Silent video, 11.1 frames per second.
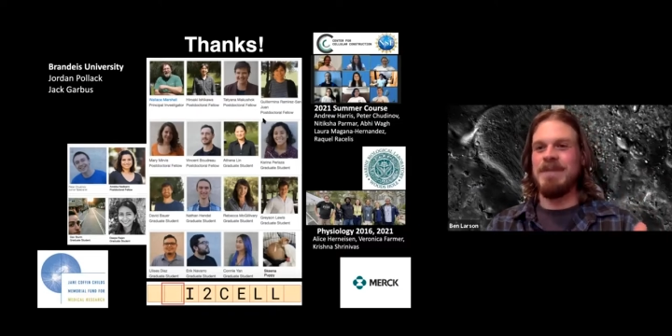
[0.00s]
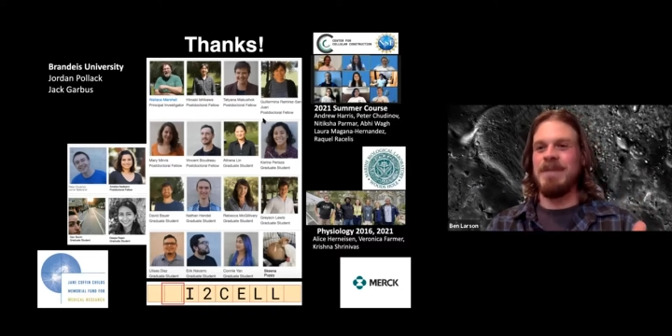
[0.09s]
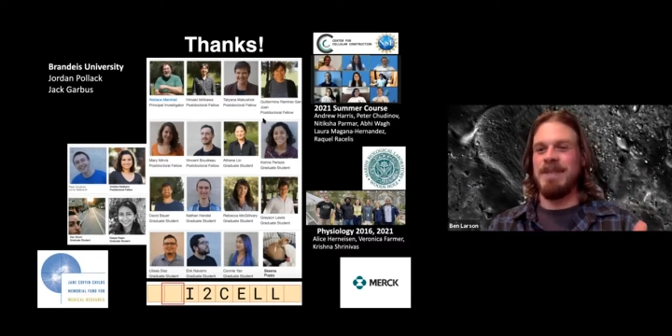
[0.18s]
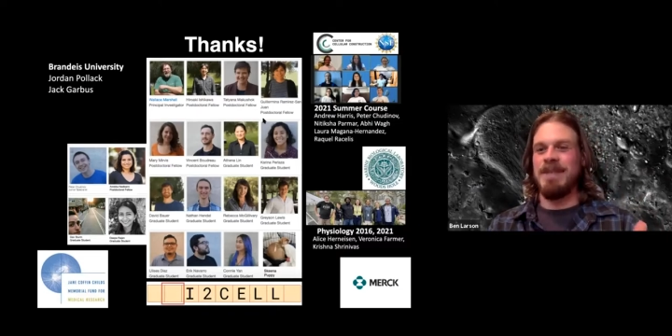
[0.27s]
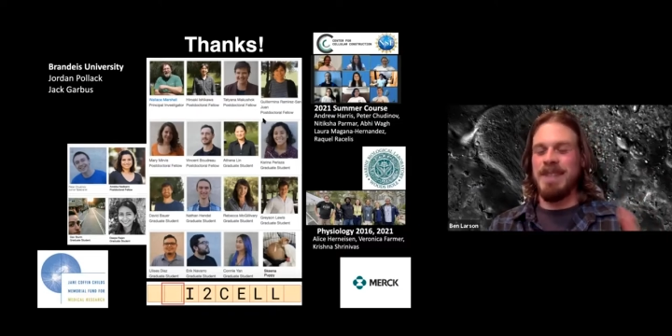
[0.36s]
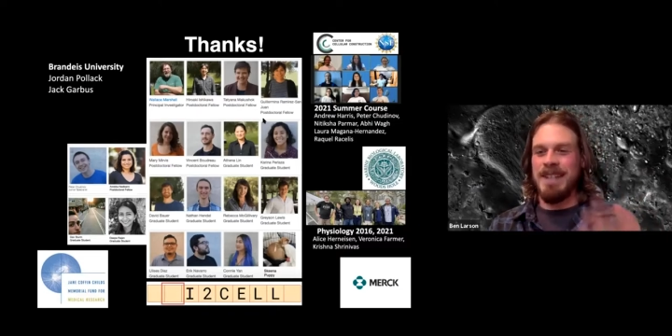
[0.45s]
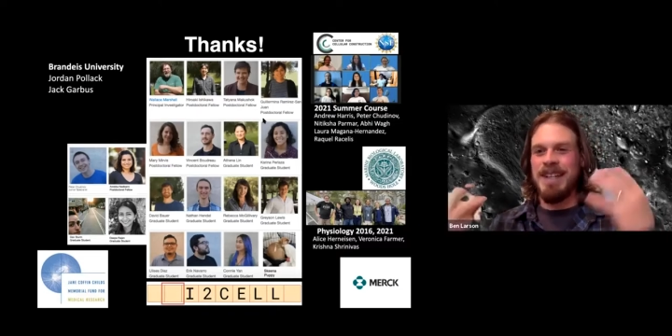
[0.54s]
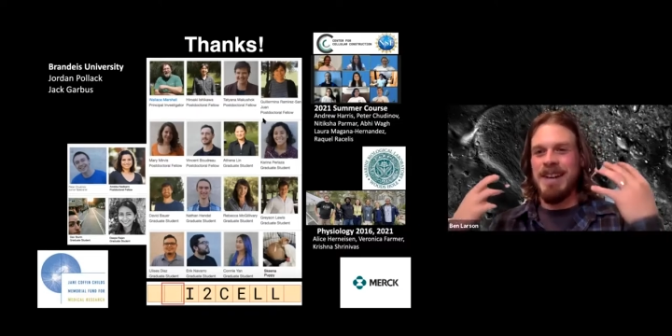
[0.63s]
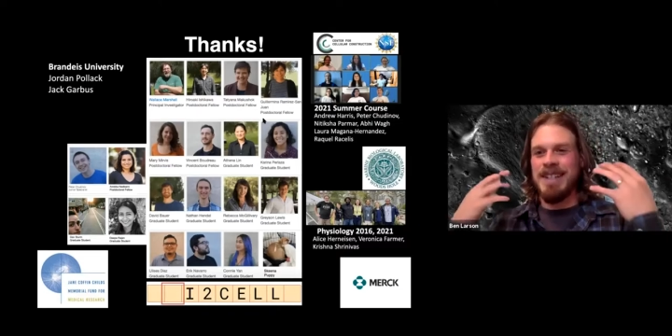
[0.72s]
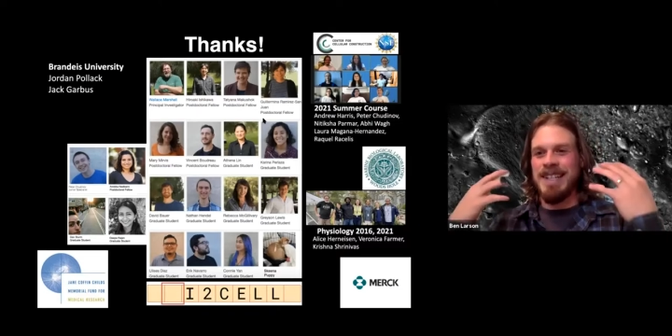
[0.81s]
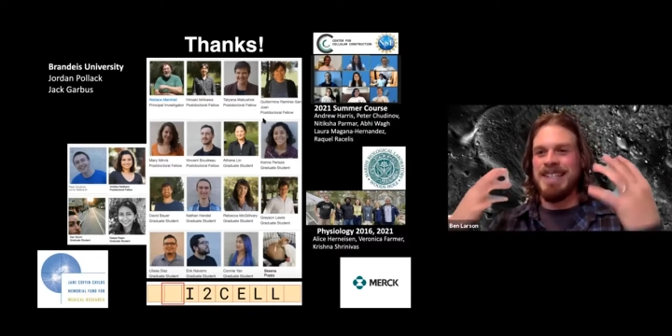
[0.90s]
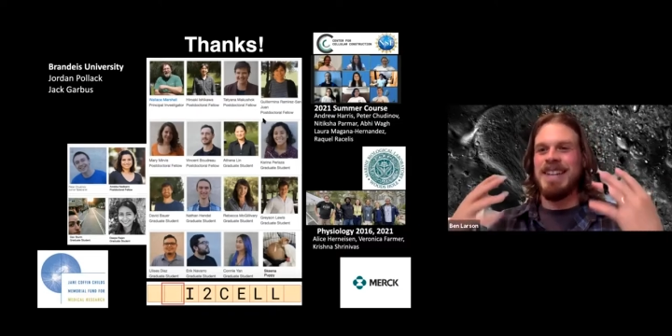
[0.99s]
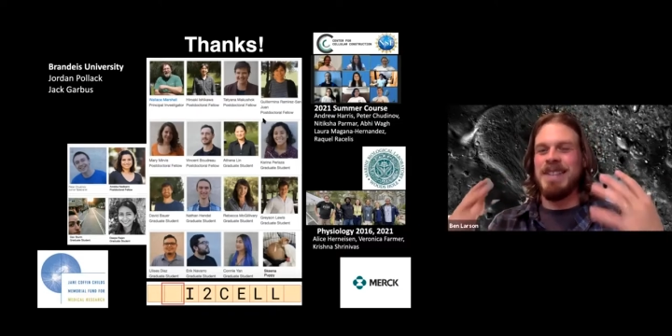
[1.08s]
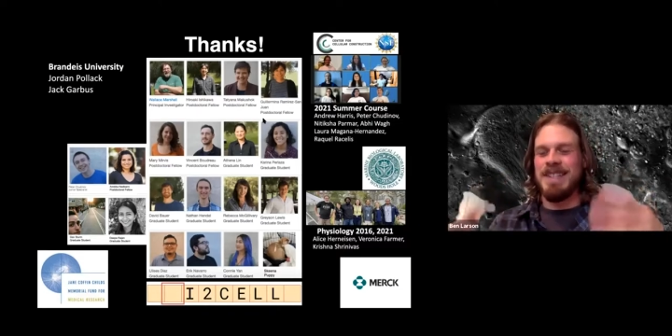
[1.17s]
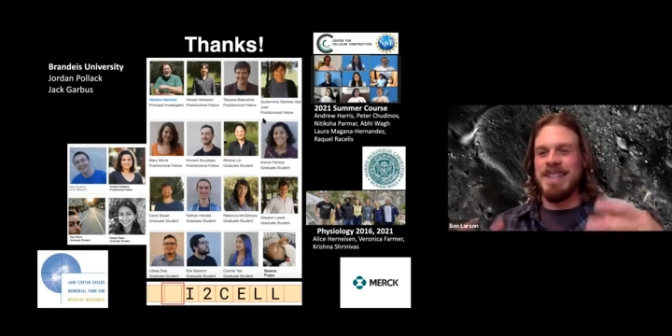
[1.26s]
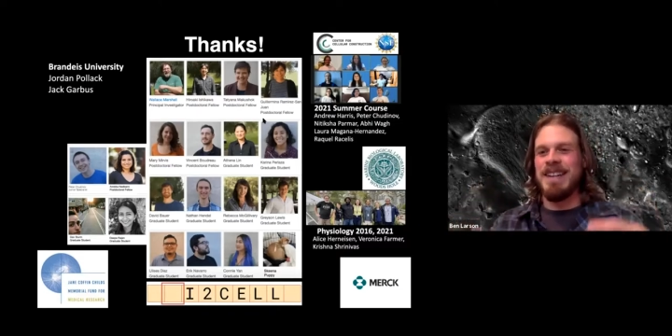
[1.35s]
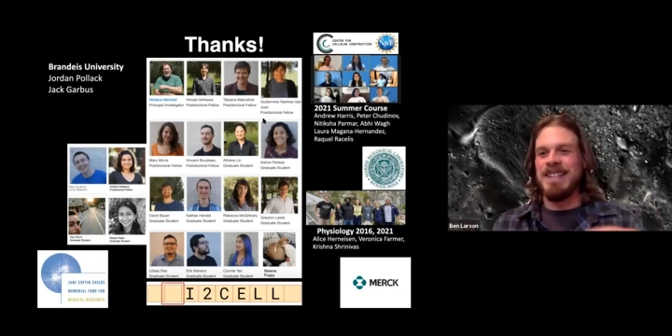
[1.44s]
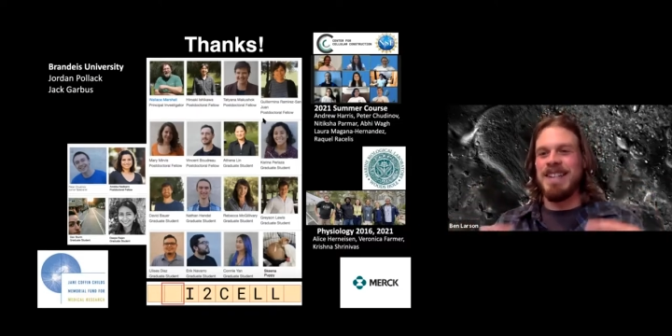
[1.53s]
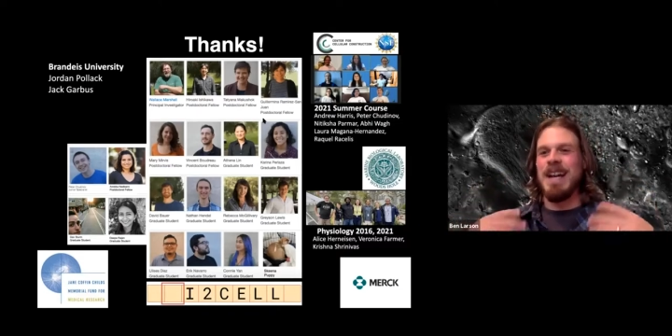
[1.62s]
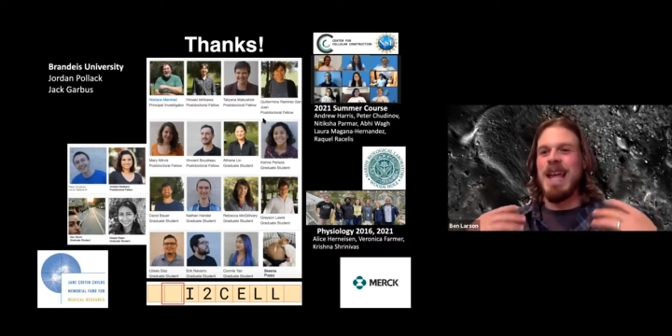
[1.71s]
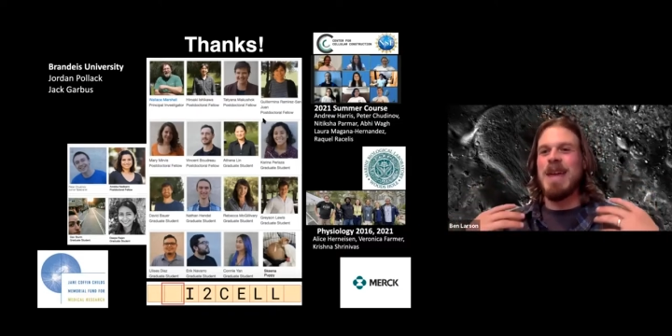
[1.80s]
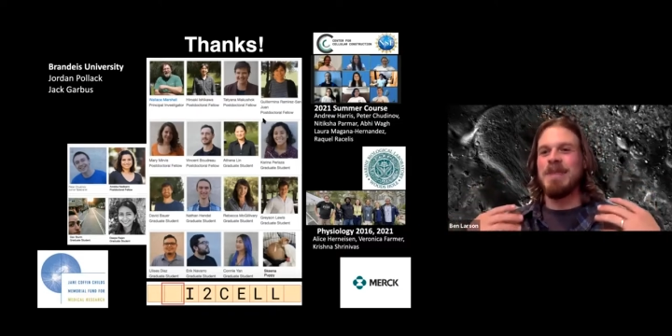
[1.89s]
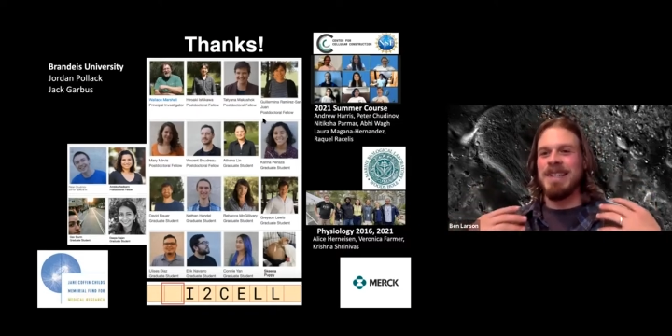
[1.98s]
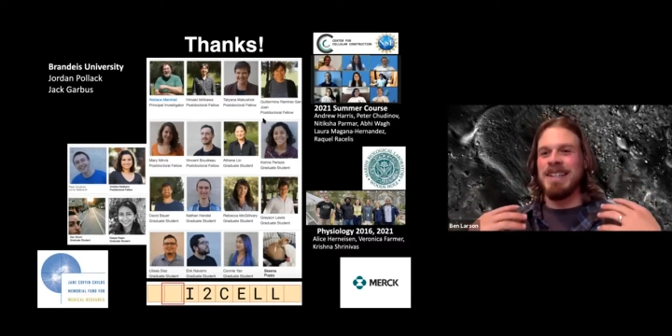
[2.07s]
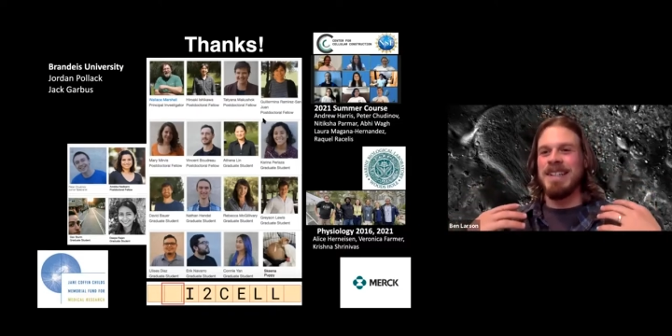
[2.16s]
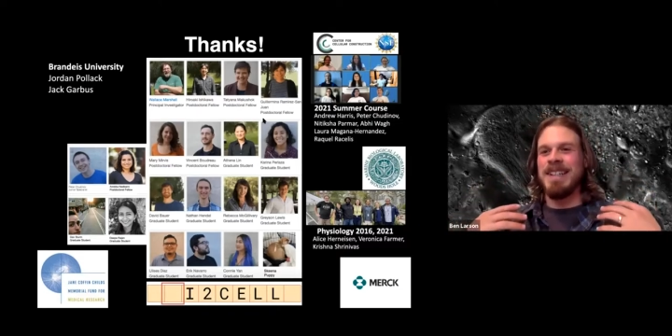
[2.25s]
If, if, you know, as I said, the cell is not able to